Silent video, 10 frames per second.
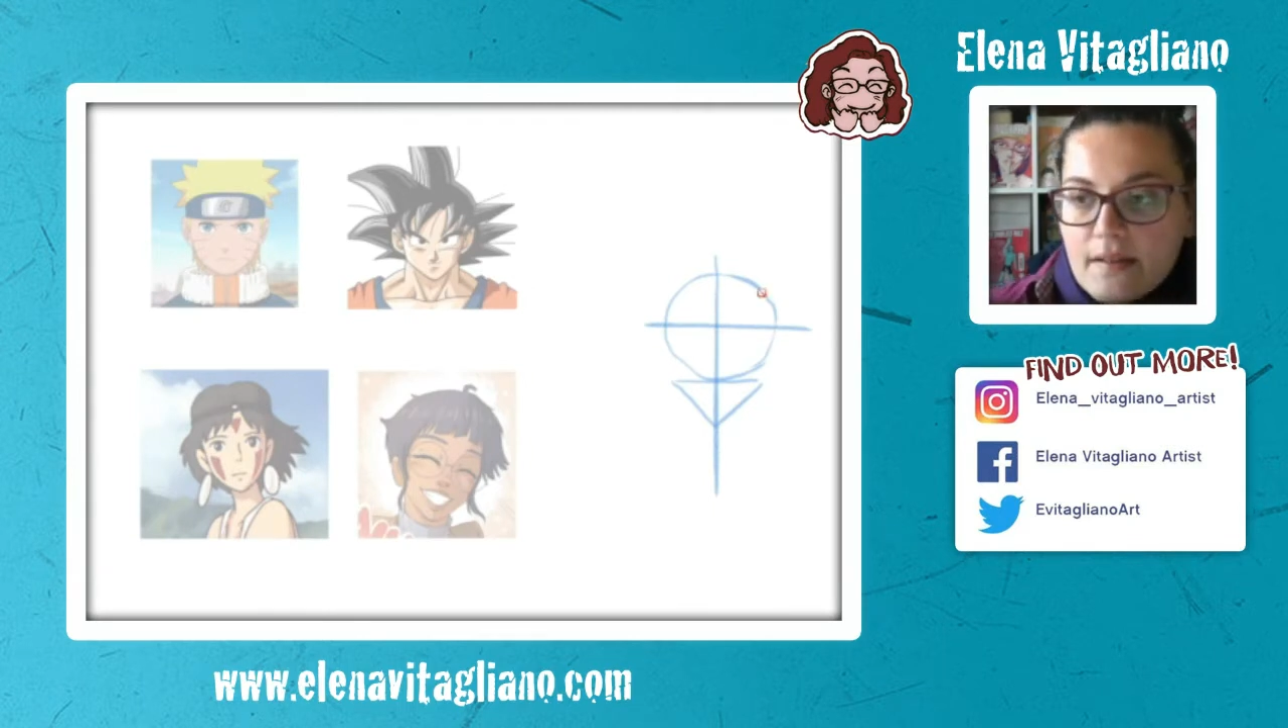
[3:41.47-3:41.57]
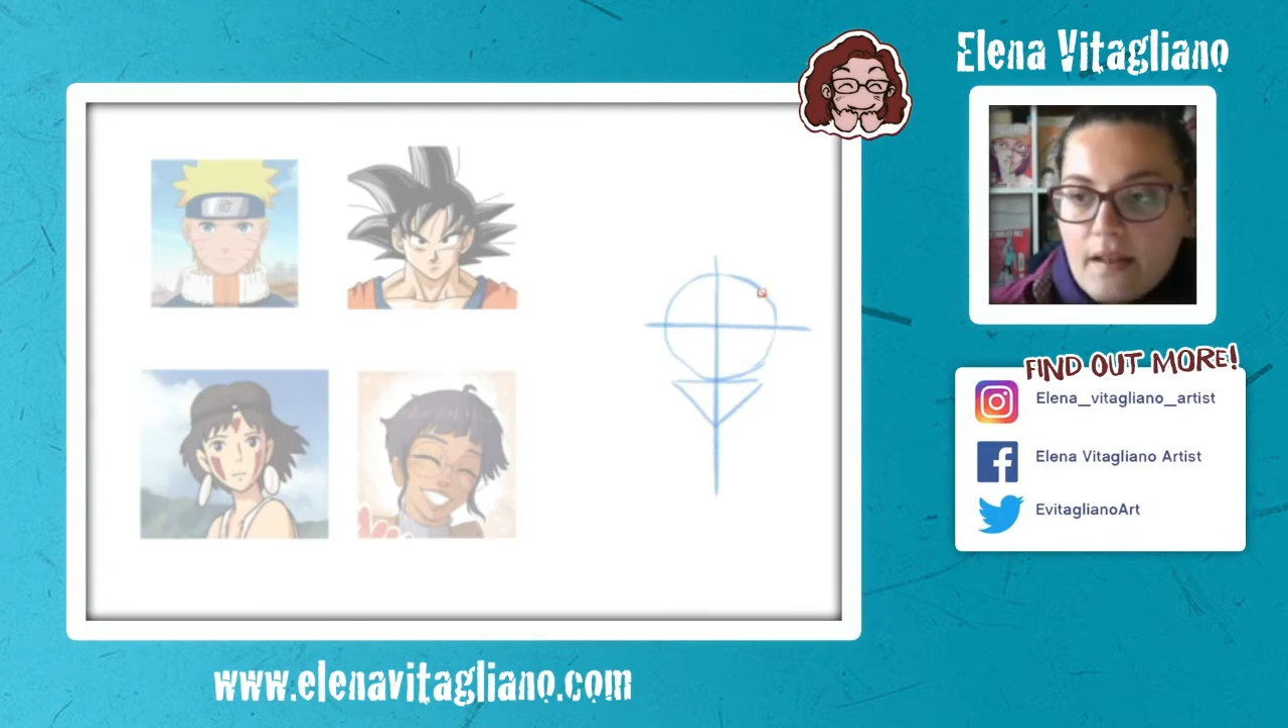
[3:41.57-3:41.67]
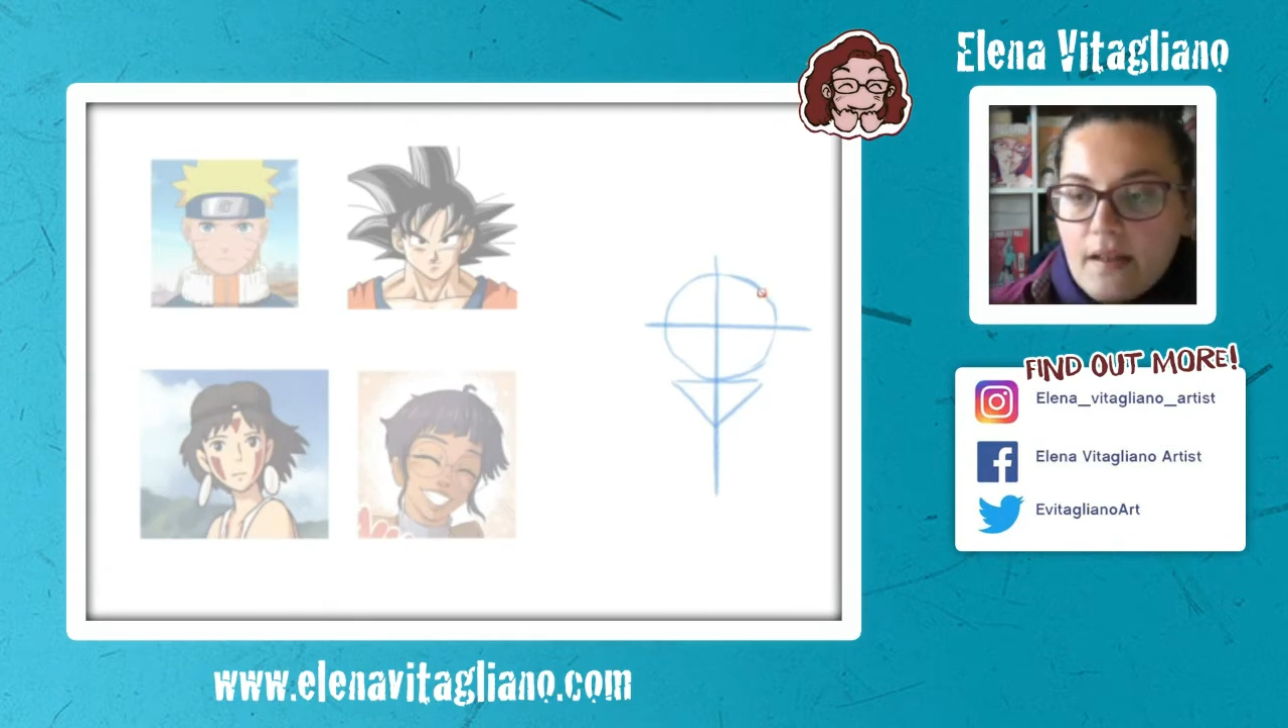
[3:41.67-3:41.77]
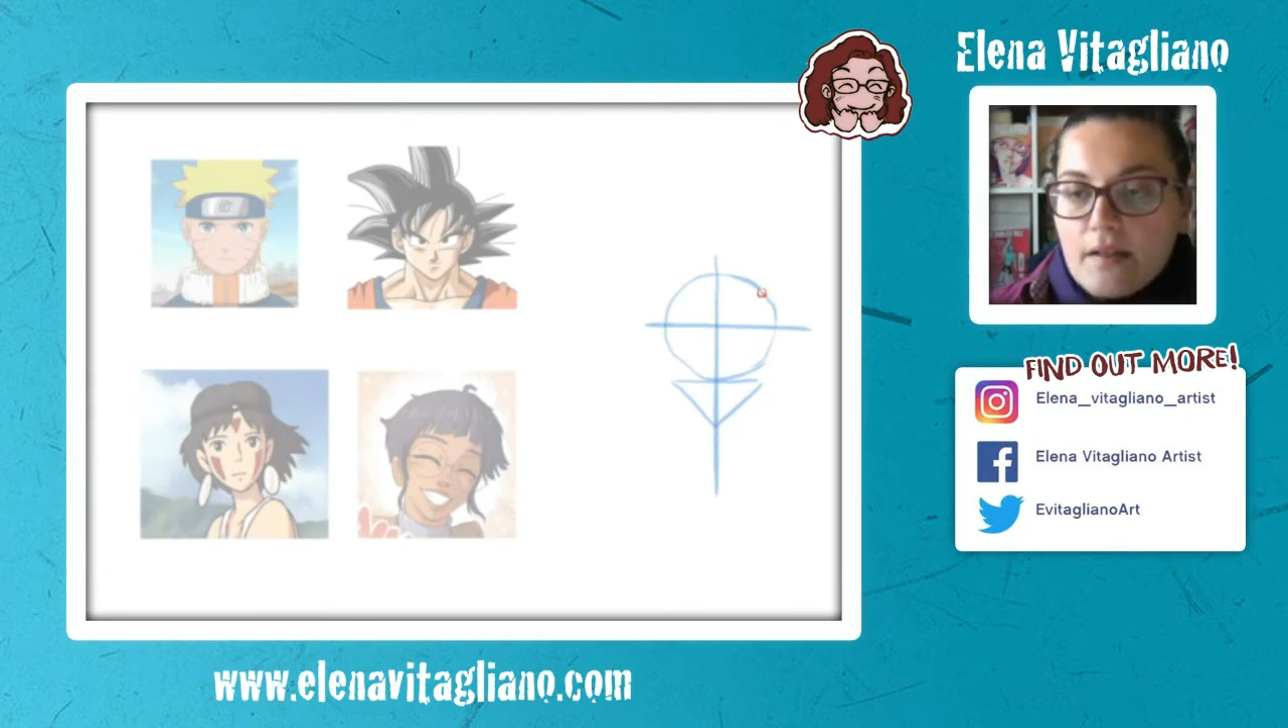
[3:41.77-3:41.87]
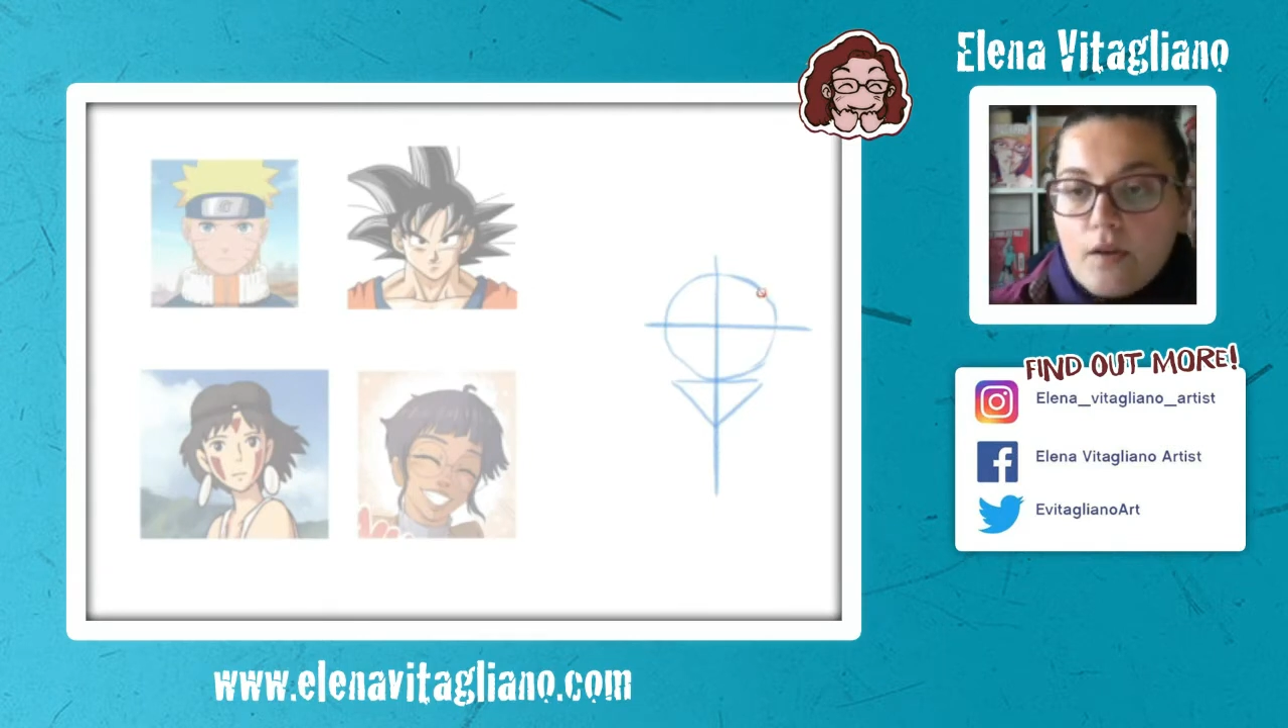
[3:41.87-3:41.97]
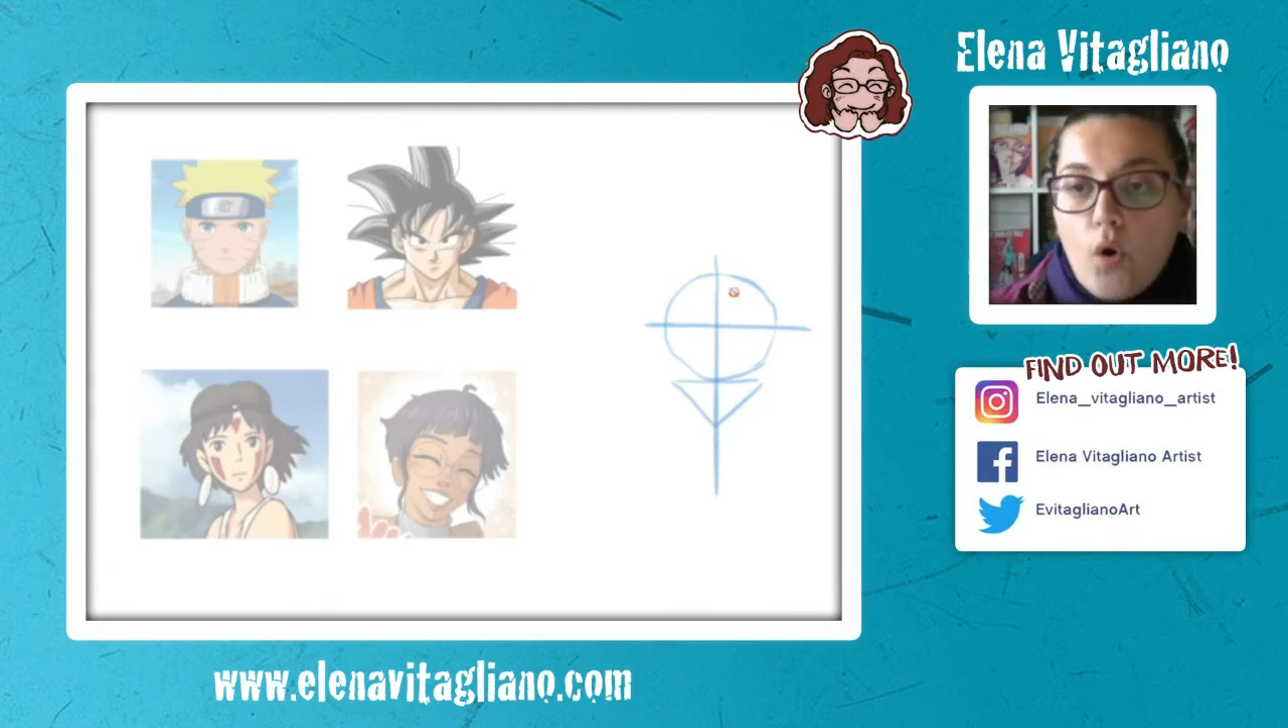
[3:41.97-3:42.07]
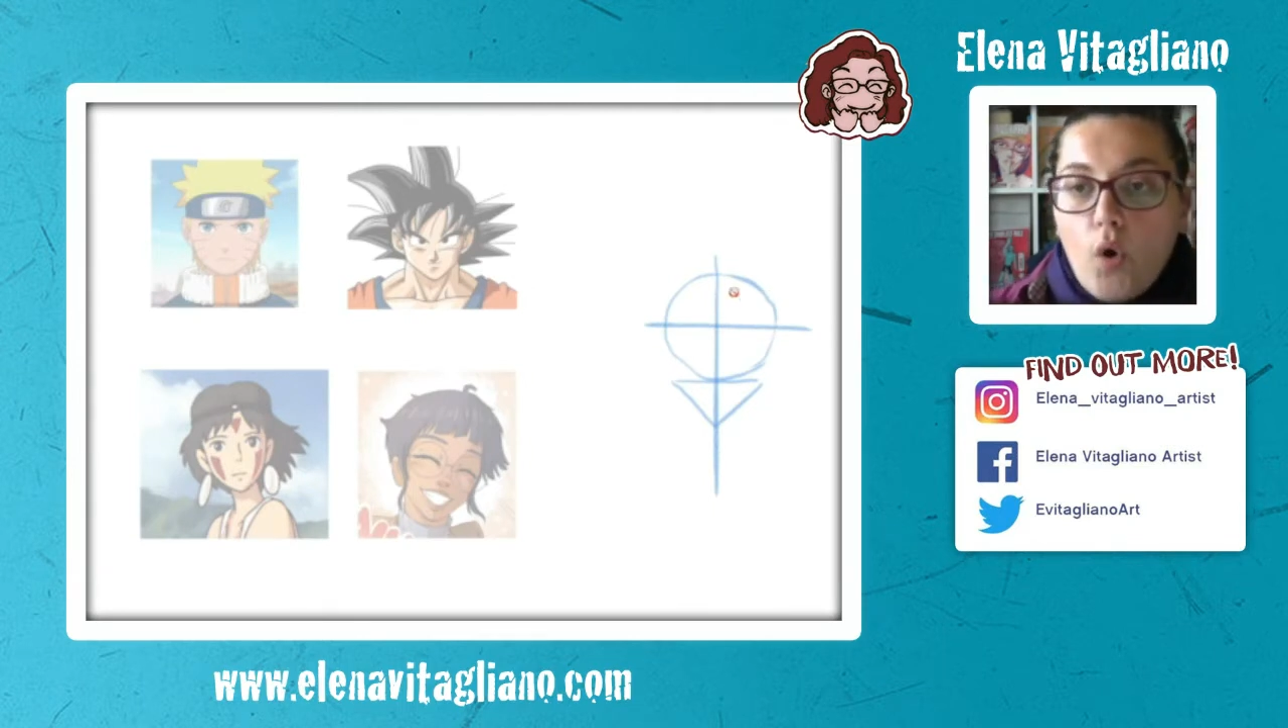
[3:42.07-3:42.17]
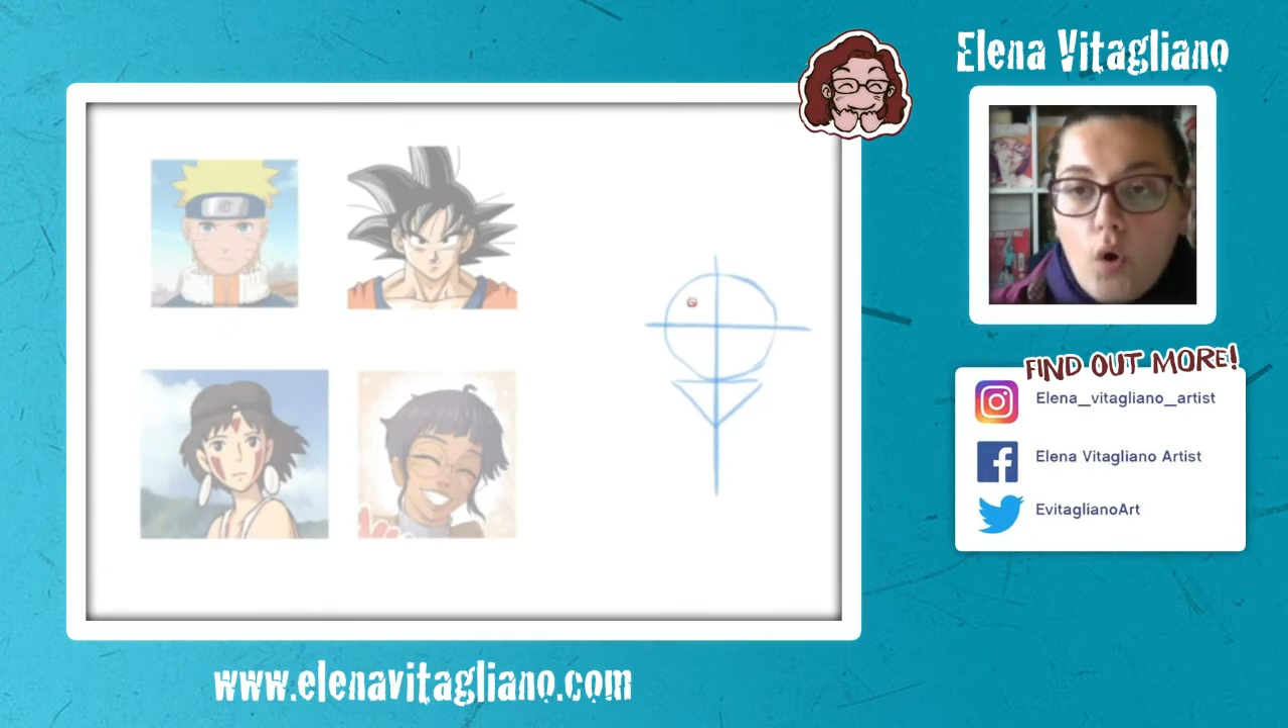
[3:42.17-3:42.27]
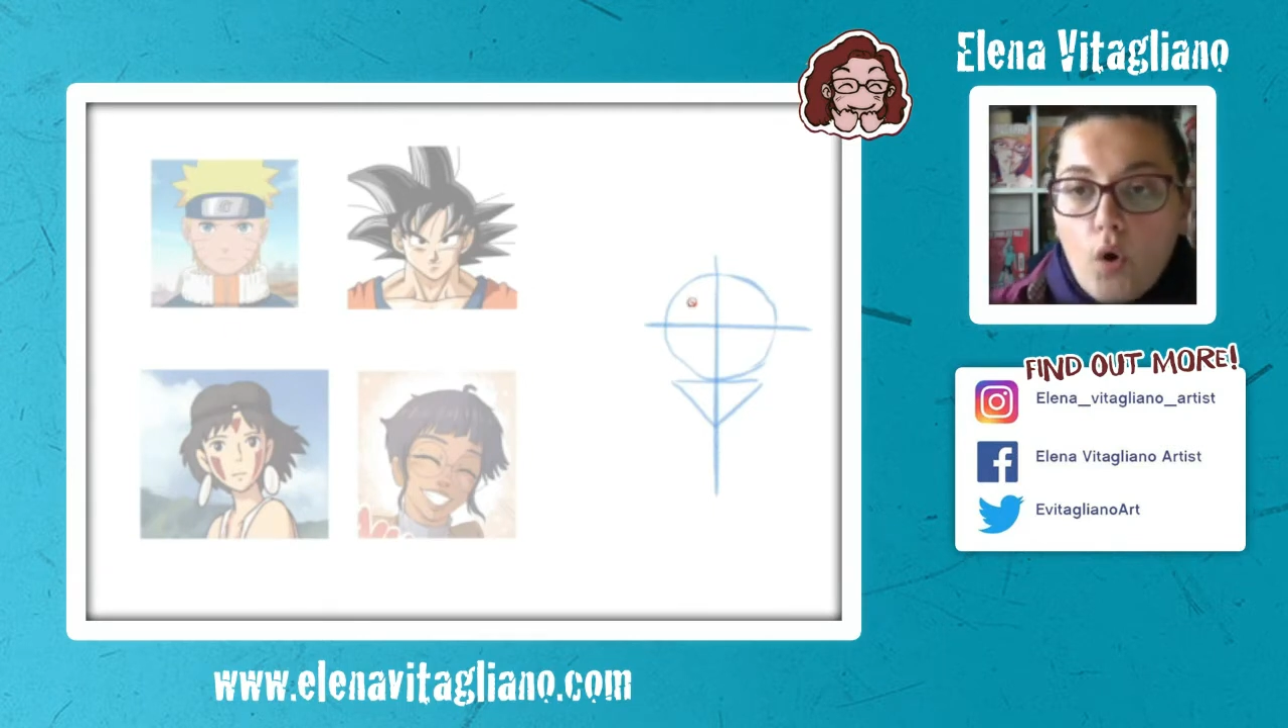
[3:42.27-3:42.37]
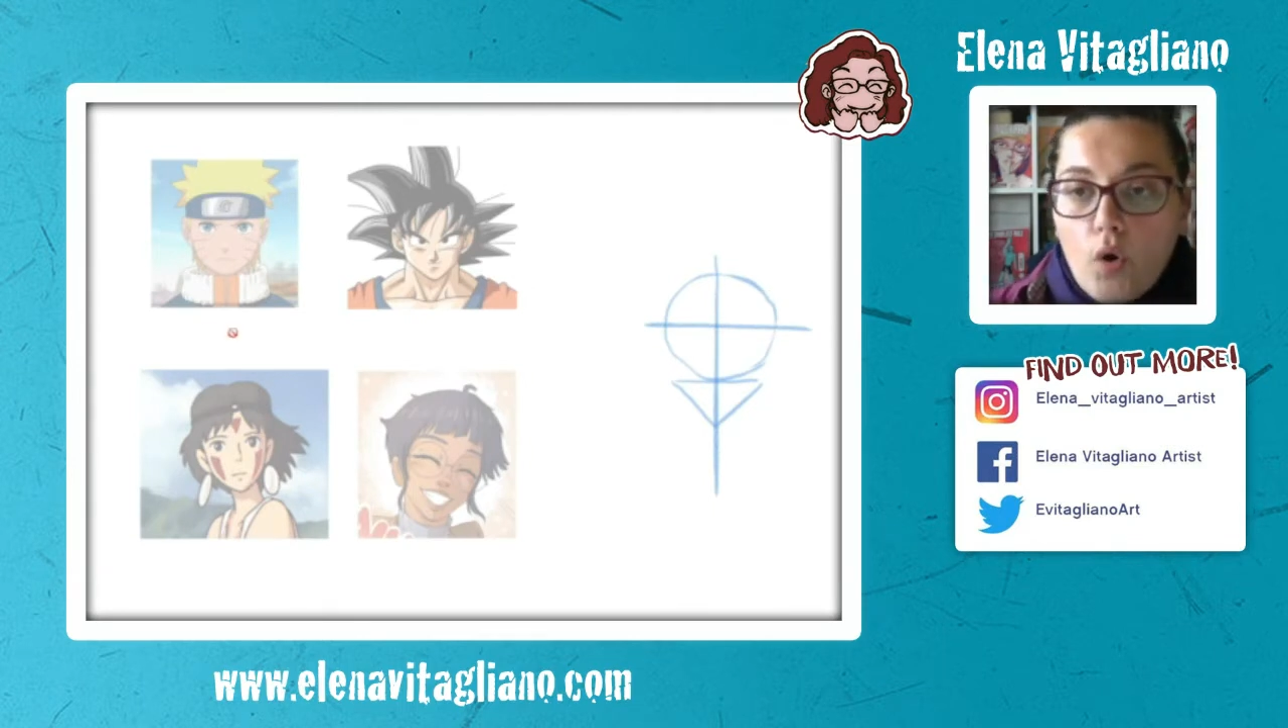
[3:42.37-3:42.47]
in
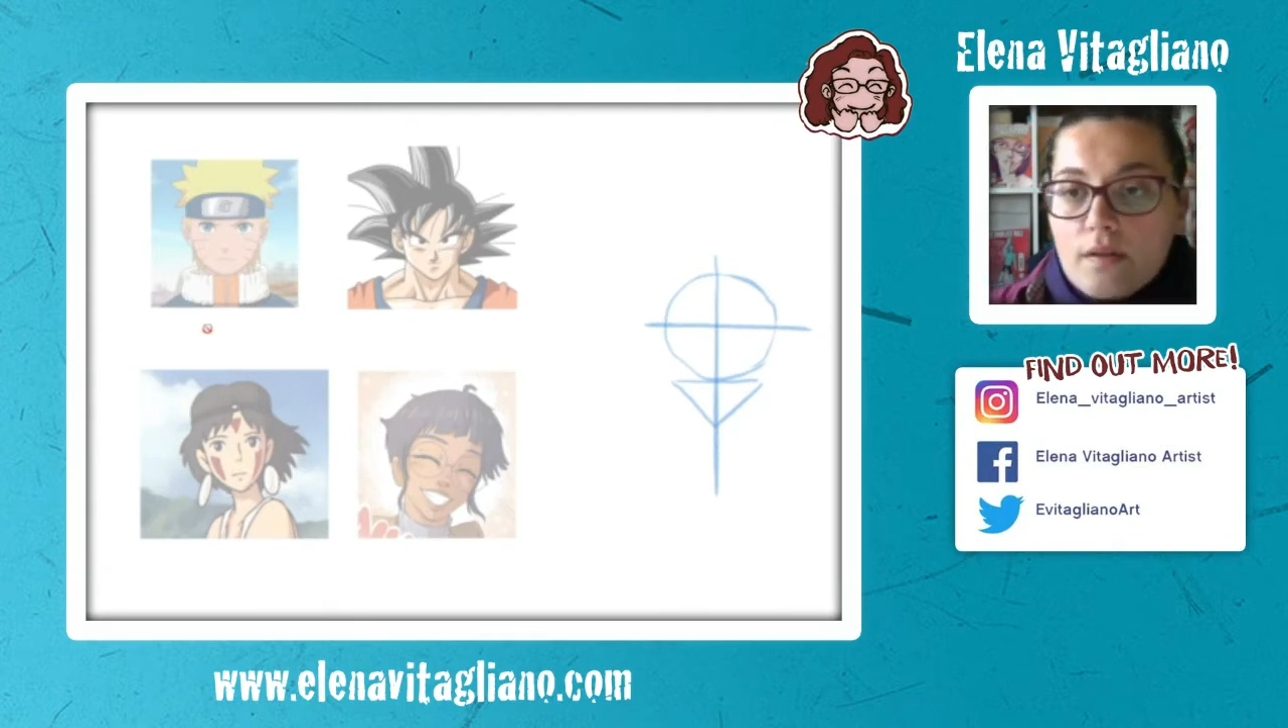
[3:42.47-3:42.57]
all